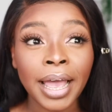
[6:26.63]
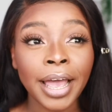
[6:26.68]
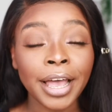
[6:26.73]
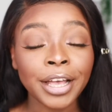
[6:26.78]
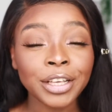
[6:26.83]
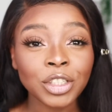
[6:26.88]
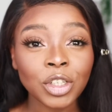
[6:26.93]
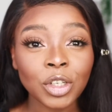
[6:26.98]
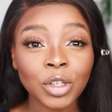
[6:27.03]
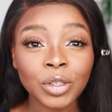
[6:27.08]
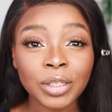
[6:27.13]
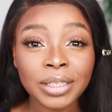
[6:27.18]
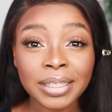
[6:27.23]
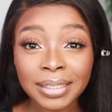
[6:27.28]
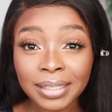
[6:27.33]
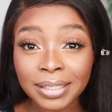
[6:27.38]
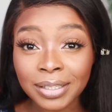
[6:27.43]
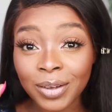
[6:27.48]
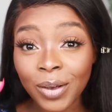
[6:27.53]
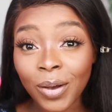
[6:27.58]
So
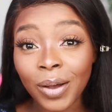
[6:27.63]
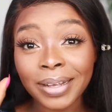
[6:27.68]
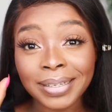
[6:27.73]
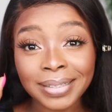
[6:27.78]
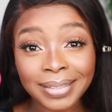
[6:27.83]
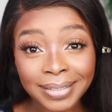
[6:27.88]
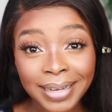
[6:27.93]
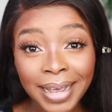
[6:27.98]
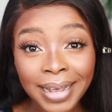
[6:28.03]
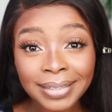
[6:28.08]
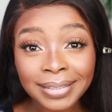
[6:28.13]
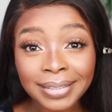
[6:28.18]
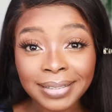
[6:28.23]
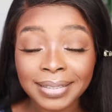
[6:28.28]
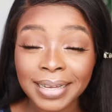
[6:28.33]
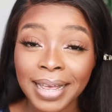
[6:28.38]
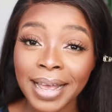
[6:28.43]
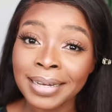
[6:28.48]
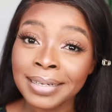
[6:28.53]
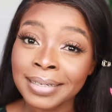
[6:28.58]
this has got a scent
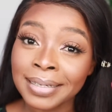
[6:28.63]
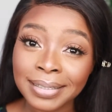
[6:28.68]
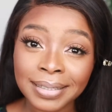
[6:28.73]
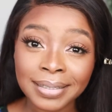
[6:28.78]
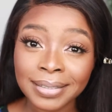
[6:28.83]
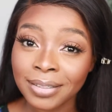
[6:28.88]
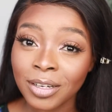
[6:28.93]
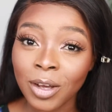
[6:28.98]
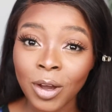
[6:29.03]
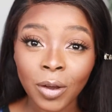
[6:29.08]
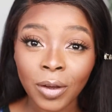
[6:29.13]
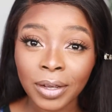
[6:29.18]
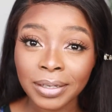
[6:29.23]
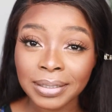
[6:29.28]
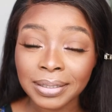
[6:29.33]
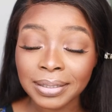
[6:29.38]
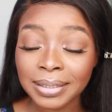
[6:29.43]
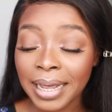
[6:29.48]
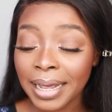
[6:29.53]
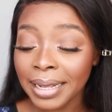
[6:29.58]
and this has not got a
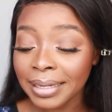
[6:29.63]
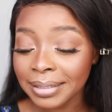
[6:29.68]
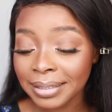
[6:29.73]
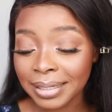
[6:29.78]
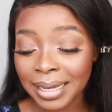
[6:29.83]
scent,